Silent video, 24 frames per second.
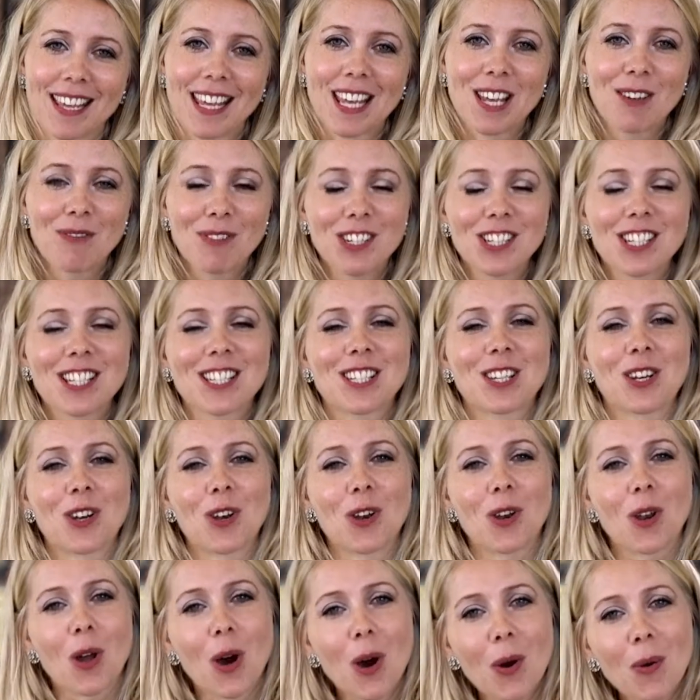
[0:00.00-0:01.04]
even just
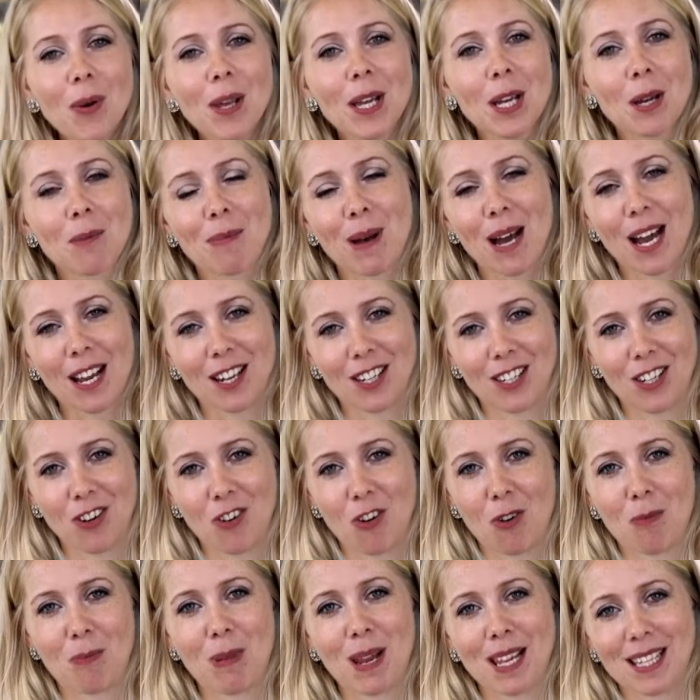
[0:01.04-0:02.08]
knowing about
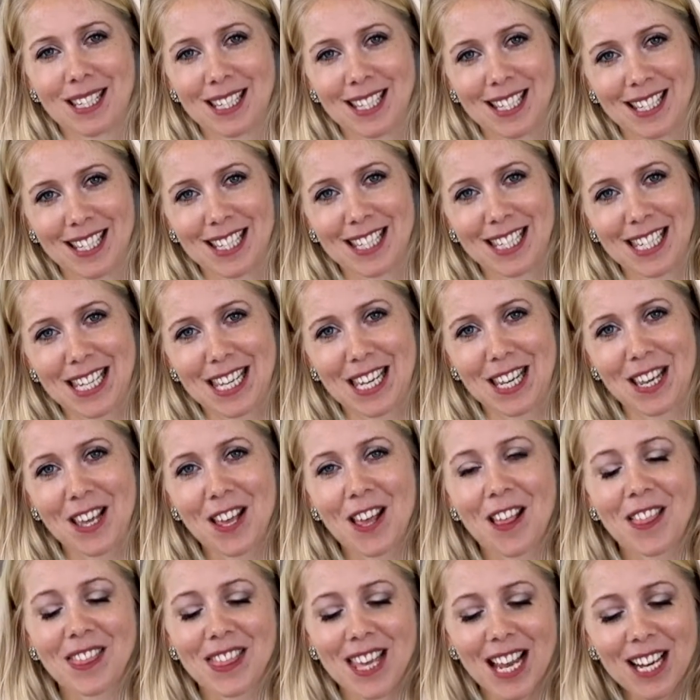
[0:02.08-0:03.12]
neuroplasticity,
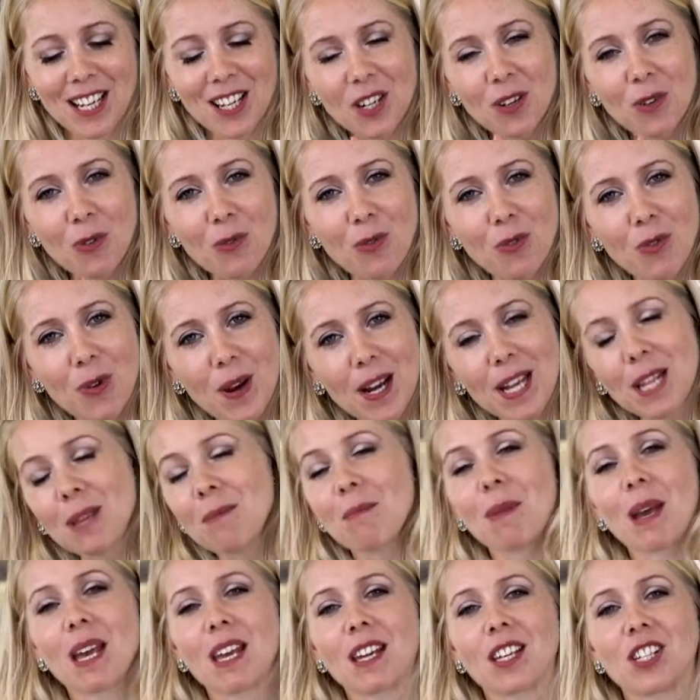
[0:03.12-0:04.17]
that can already
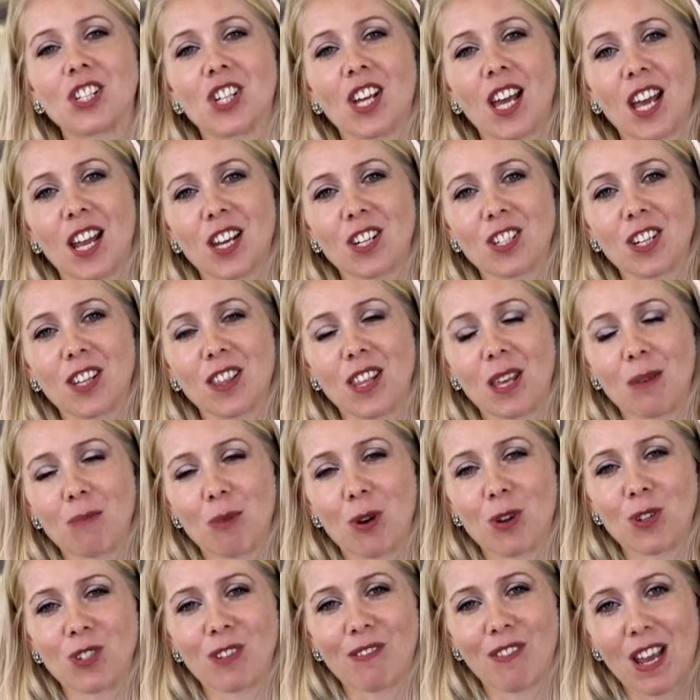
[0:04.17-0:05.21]
make a change in their
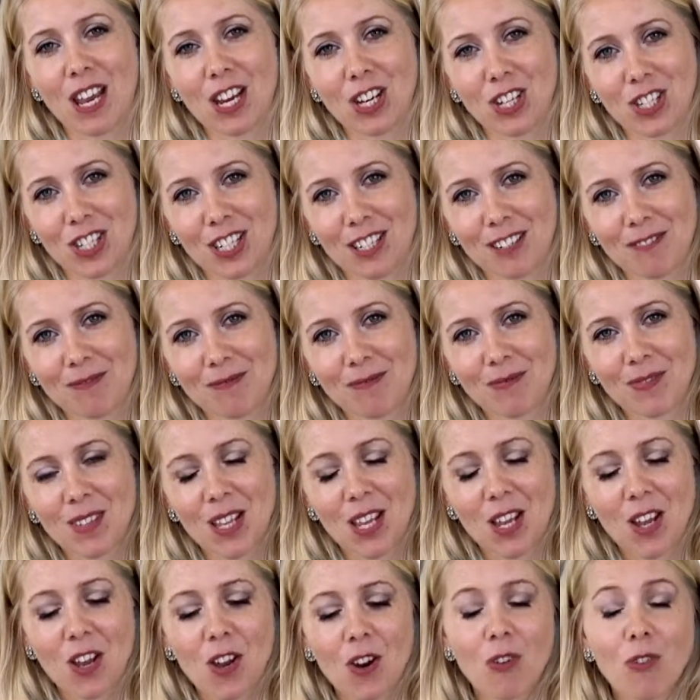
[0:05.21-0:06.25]
motivation.
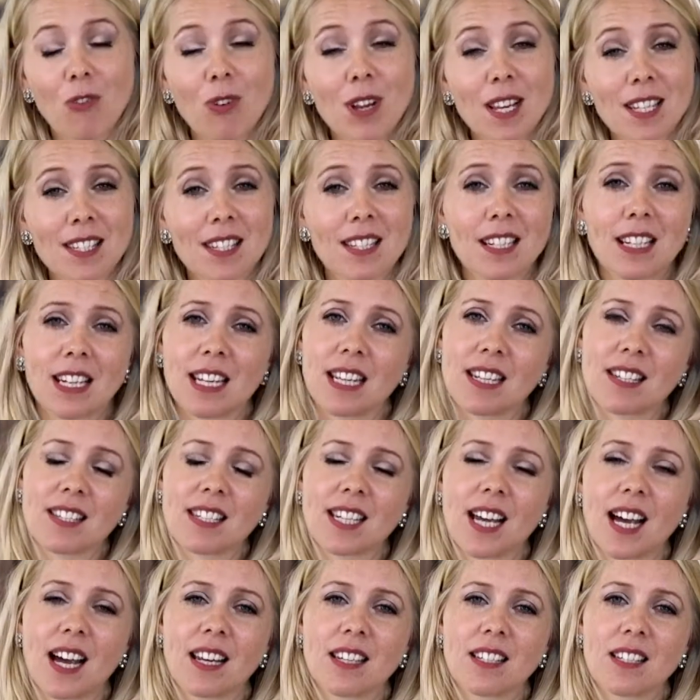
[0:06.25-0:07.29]
Recently,
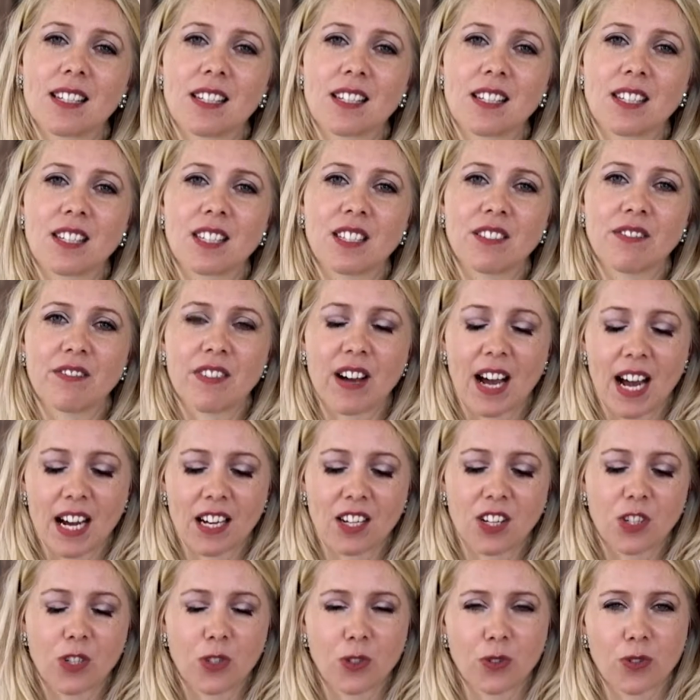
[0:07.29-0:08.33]
scientists
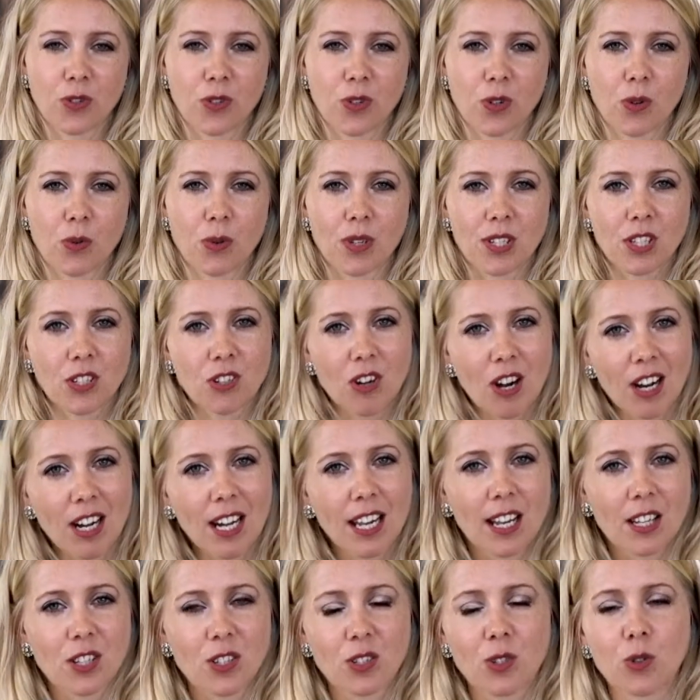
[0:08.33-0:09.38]
divided children who were
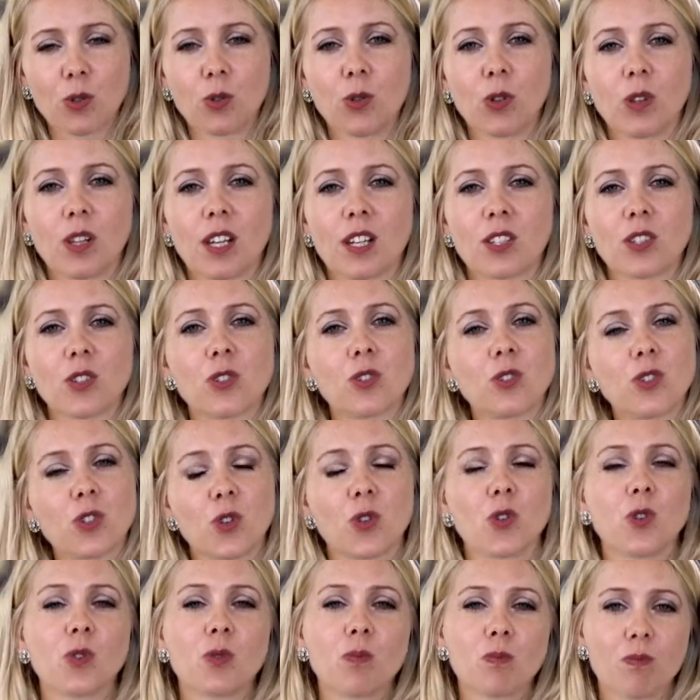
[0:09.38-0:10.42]
struggling at school into
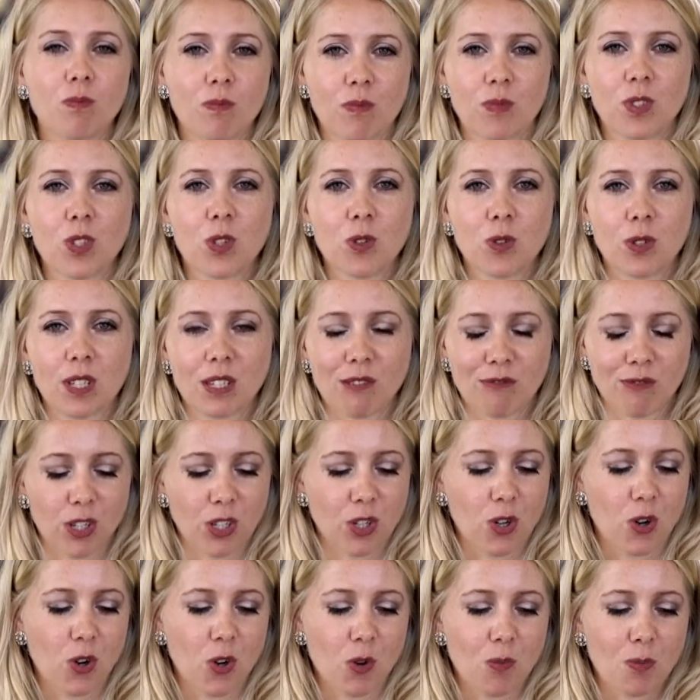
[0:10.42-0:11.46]
two
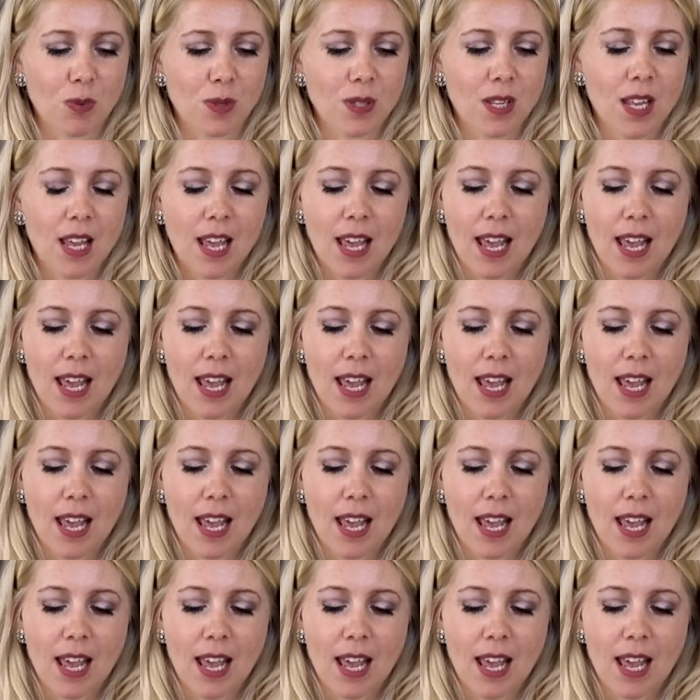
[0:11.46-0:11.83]
different groups.